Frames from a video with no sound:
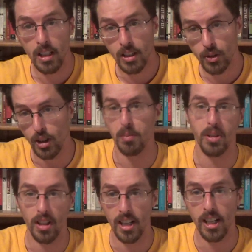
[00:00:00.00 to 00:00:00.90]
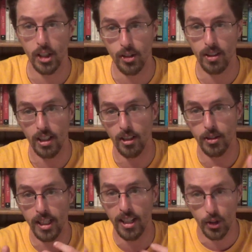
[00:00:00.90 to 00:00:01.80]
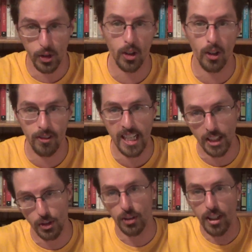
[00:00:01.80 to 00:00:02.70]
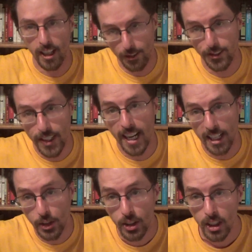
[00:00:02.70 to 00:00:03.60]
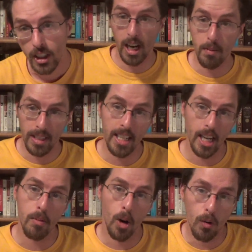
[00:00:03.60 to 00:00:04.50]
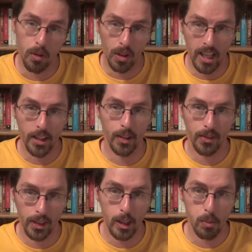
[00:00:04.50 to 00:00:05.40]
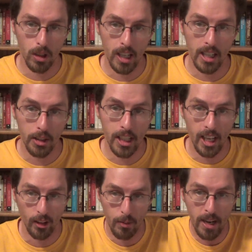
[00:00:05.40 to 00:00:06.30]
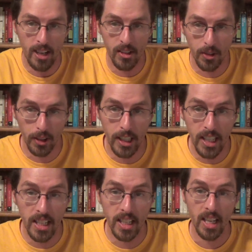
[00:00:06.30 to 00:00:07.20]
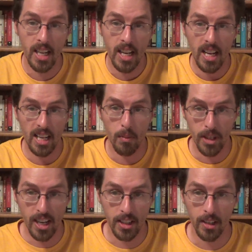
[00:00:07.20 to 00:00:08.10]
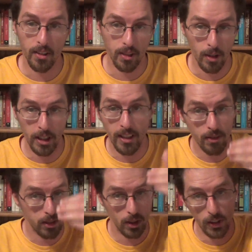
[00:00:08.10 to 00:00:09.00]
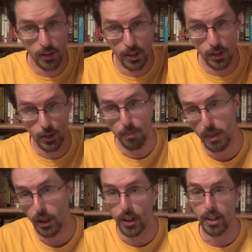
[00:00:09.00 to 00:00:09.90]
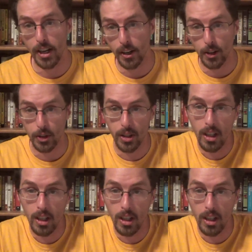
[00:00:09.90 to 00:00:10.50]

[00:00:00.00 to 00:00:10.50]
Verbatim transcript: Trump's lies, you know, saying alternative facts are not facts. I'm, again, I'm hopeful that the free press can remain free and objective from the influences of billionaires.